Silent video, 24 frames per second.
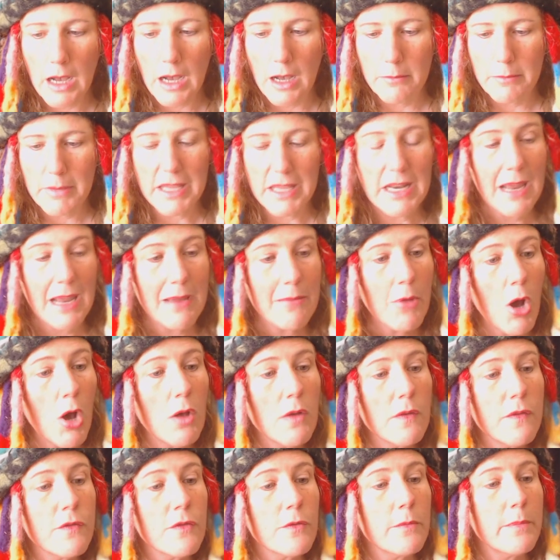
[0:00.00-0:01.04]
And I'm
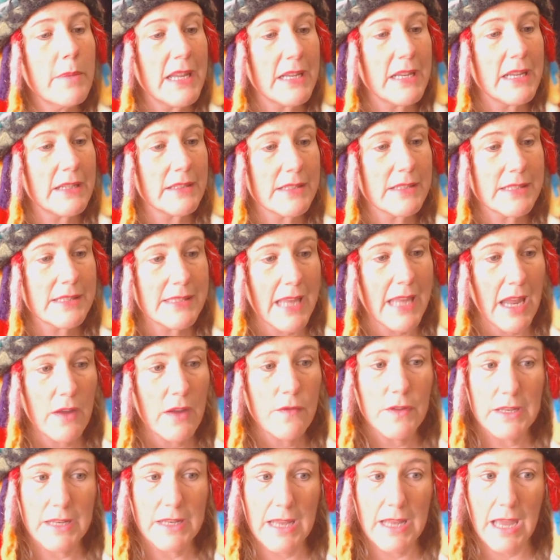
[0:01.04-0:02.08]
all for being
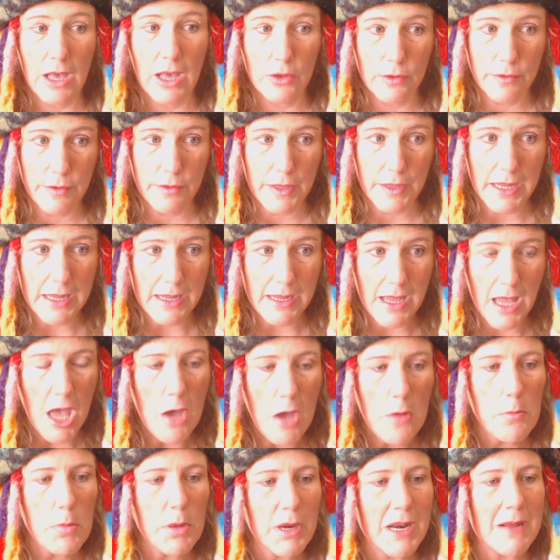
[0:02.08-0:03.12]
safe and healthy,
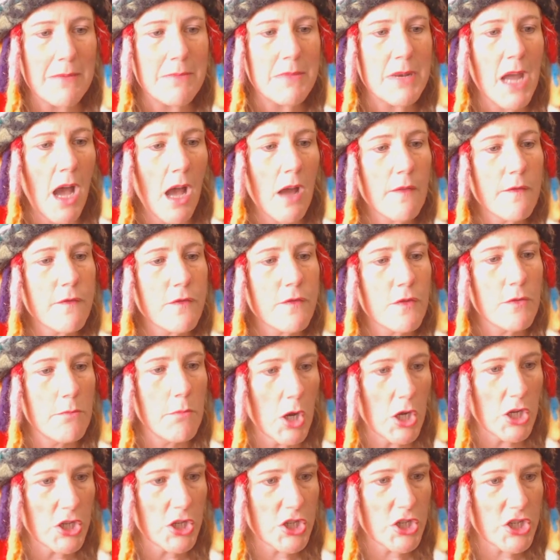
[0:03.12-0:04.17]
but I'm not for
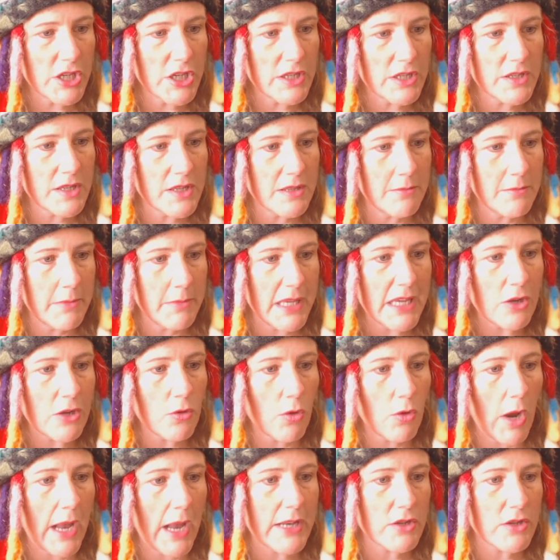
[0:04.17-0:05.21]
marching to the meat
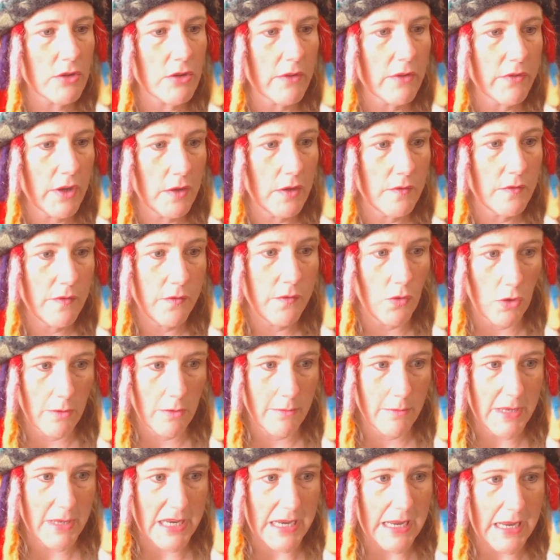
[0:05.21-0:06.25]
grinder of
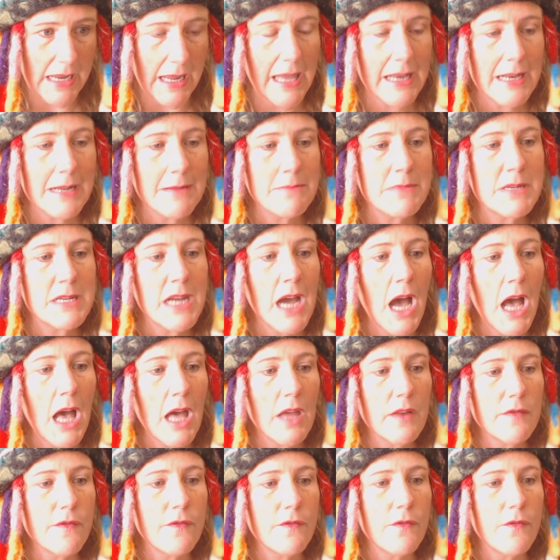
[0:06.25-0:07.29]
conformity. And I'm
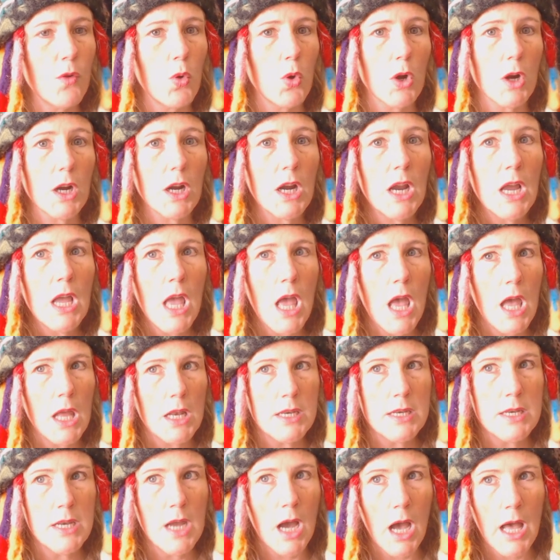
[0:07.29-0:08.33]
not for
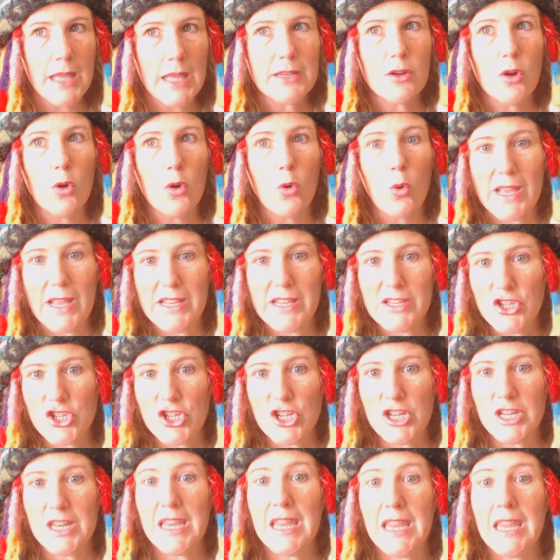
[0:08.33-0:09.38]
not
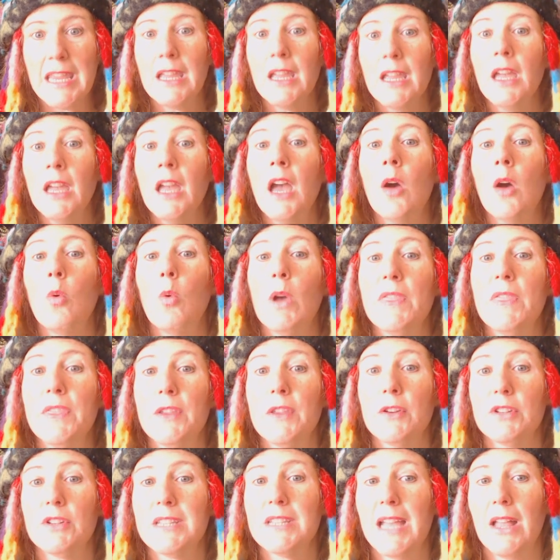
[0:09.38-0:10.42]
questioning what
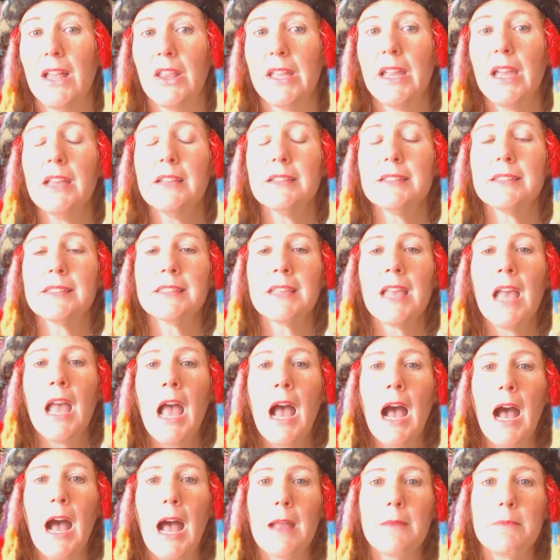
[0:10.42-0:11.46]
they're telling us.
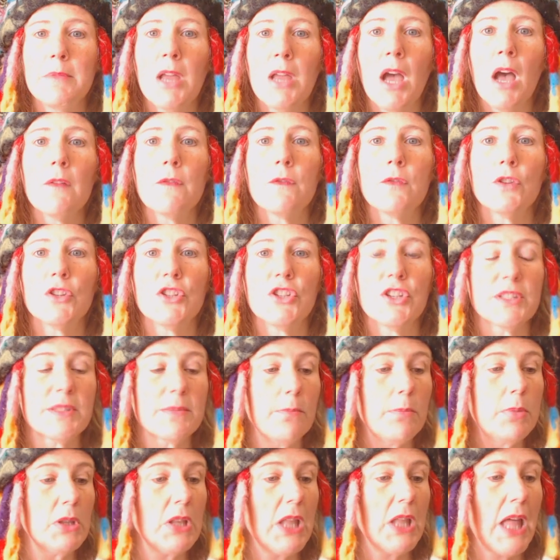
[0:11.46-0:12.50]
I'm not for
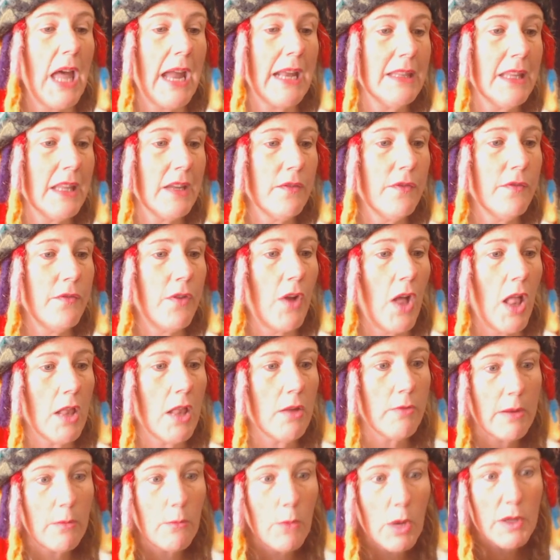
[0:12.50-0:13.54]
just blindly
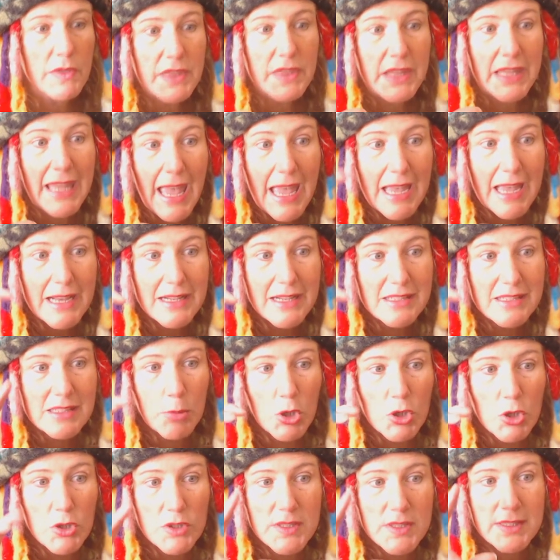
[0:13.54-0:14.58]
following what the
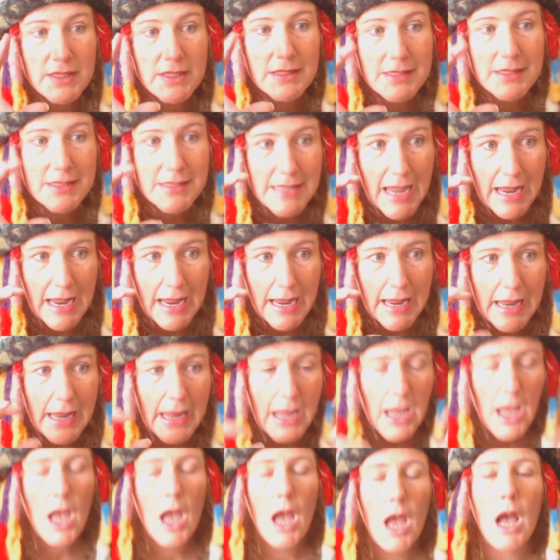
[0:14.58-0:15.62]
experts
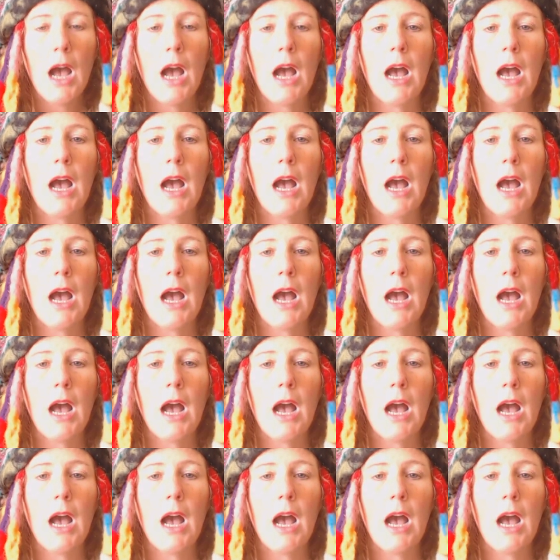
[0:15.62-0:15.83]
say.